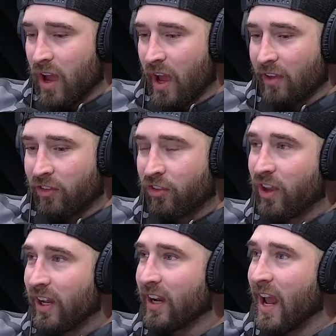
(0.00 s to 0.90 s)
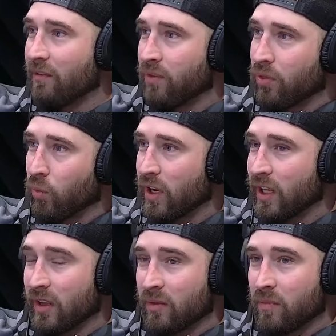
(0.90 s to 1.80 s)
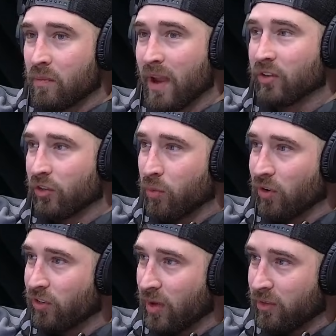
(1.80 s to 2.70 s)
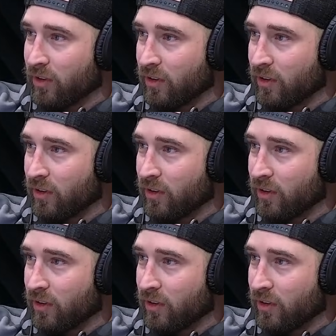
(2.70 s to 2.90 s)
city to have 3 major sports teams.